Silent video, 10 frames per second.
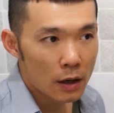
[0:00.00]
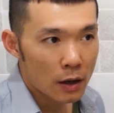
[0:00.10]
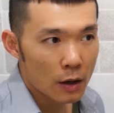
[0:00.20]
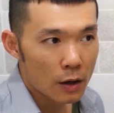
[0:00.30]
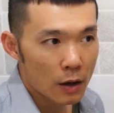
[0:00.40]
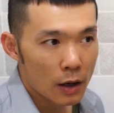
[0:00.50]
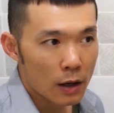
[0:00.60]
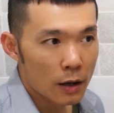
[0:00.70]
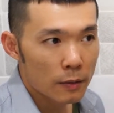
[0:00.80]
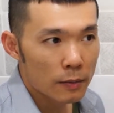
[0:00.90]

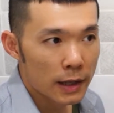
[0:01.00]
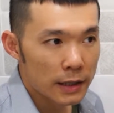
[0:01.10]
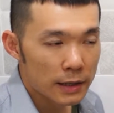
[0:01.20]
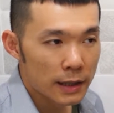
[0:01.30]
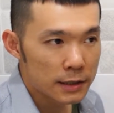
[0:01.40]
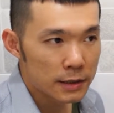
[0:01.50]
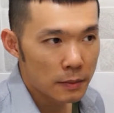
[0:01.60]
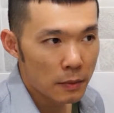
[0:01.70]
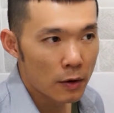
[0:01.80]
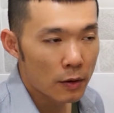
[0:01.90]
or lately there's a
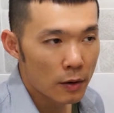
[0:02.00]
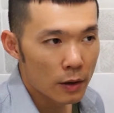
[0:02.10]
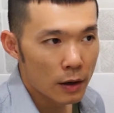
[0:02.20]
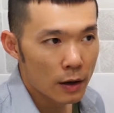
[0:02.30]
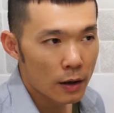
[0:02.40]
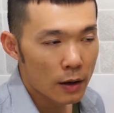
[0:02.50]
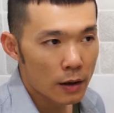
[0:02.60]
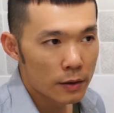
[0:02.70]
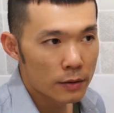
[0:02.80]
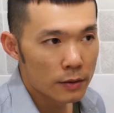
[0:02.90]

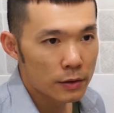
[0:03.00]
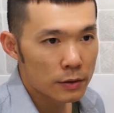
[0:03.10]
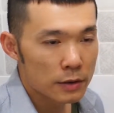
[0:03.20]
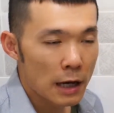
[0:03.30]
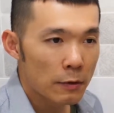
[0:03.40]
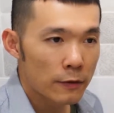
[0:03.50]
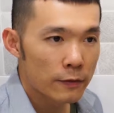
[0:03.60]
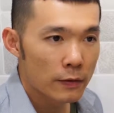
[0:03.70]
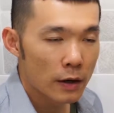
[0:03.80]
more new type of